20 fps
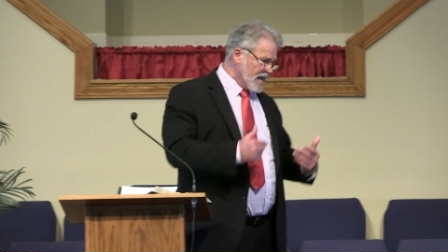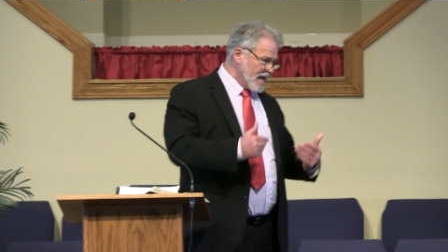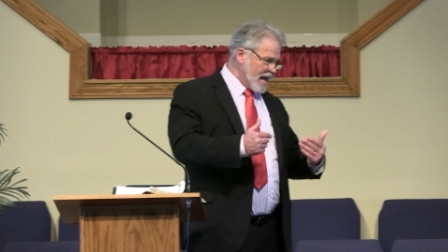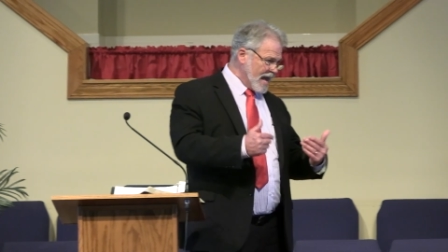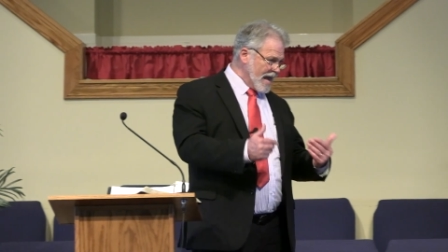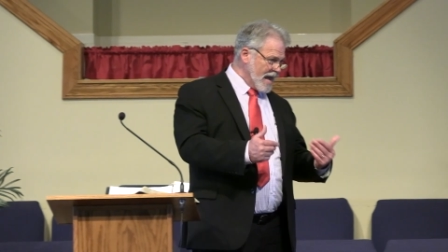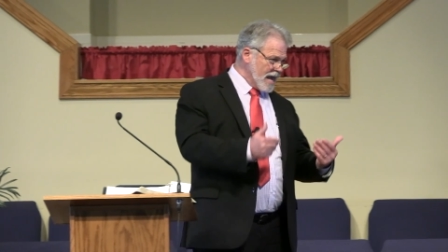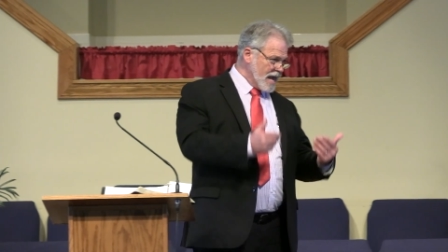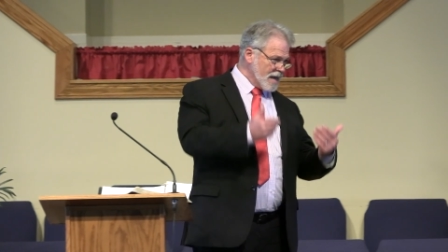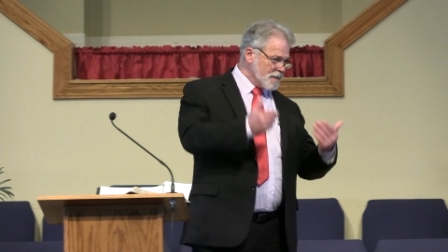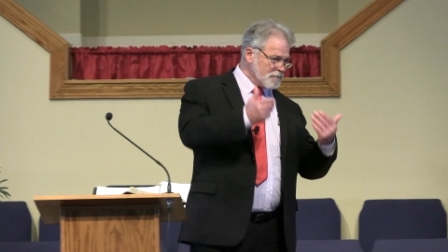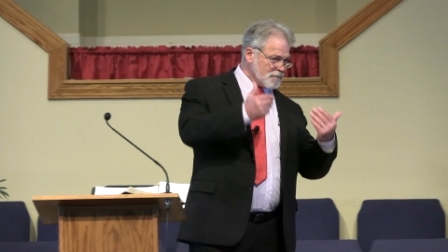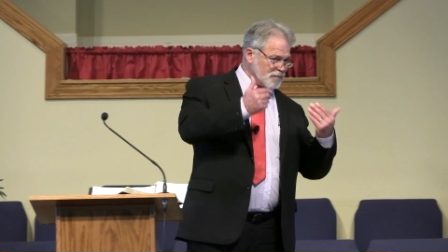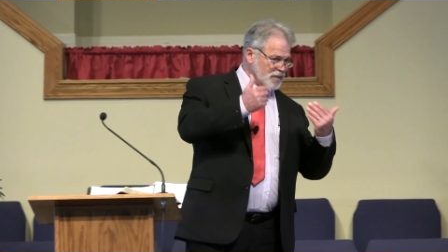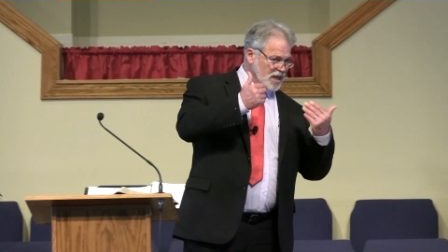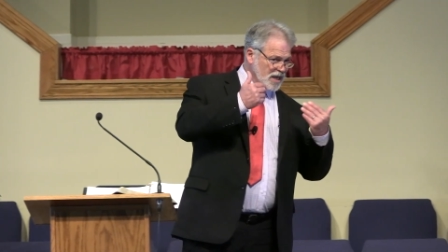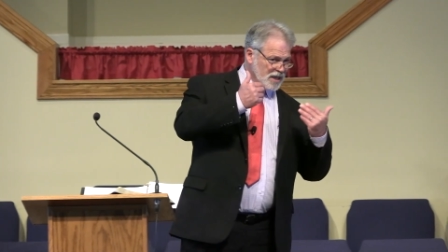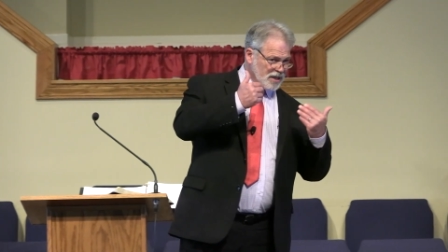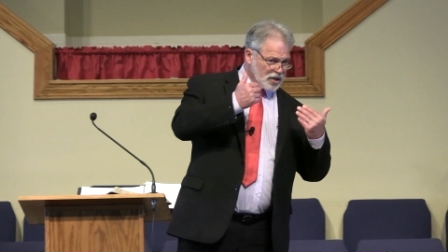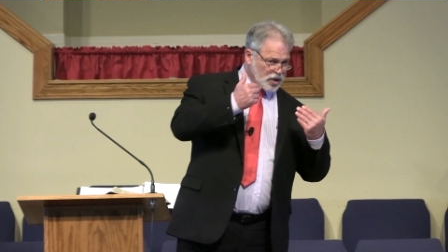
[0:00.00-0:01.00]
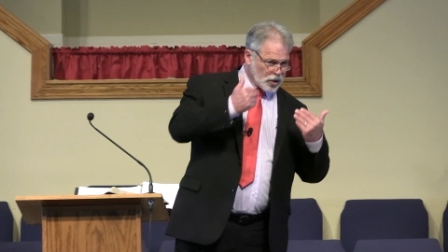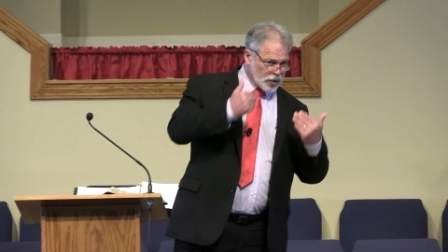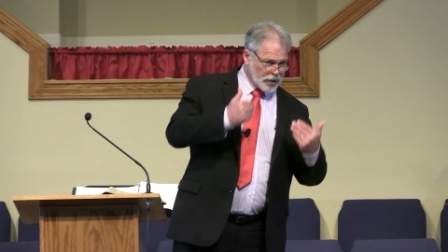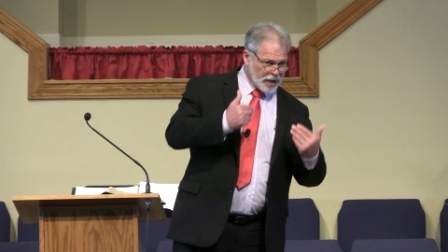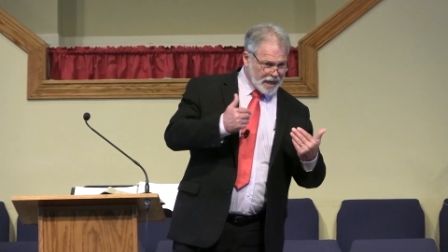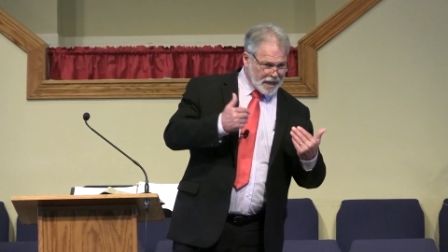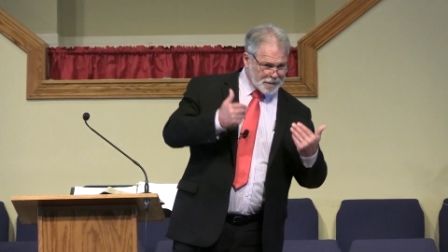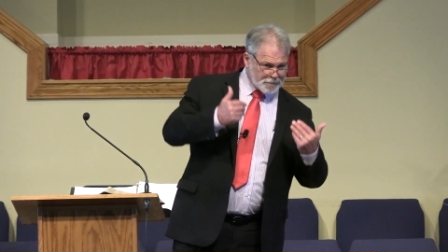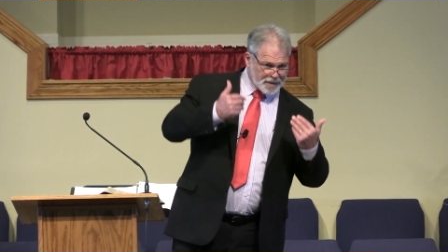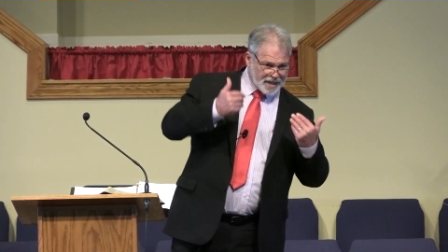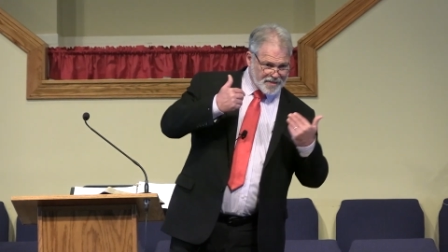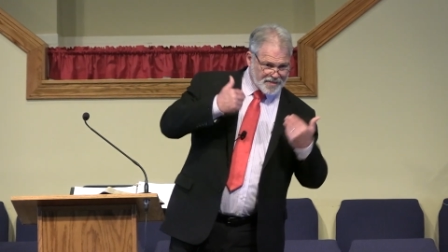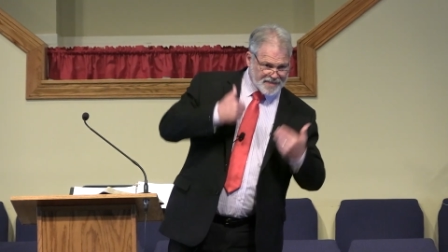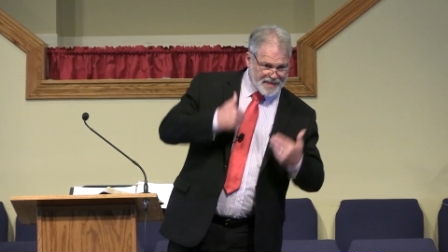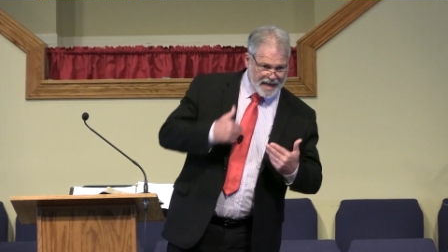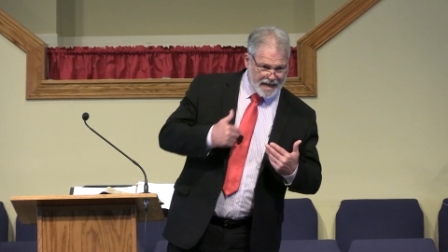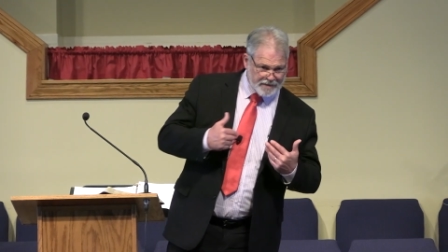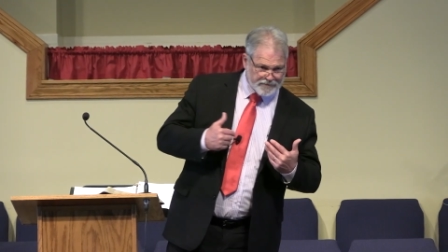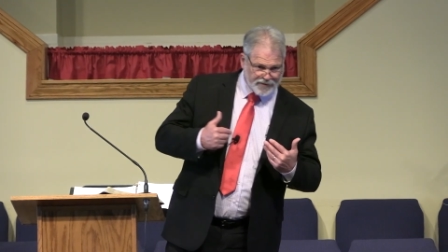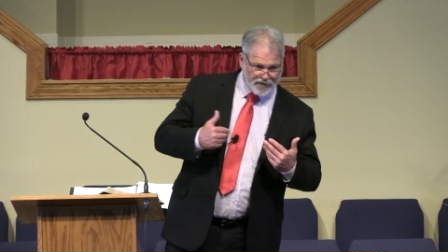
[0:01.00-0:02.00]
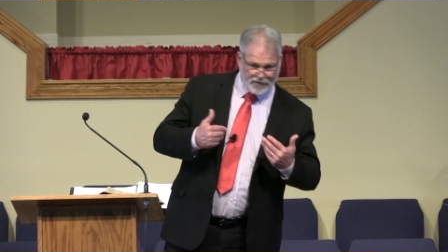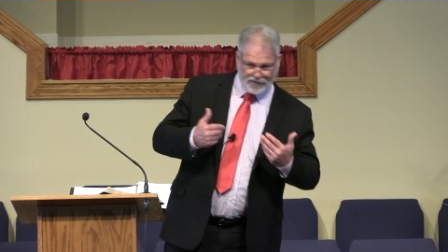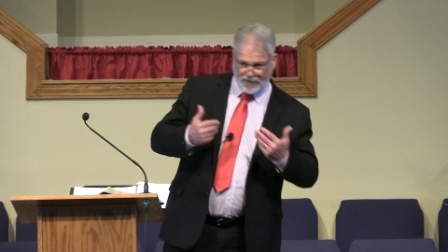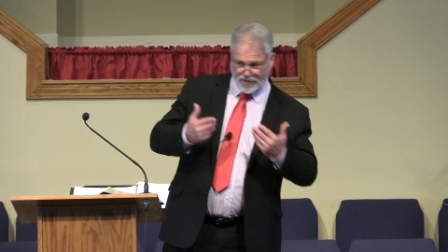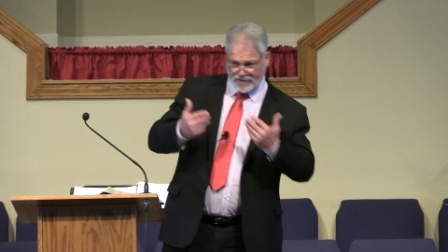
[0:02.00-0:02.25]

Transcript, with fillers: I'm incredibly thankful for the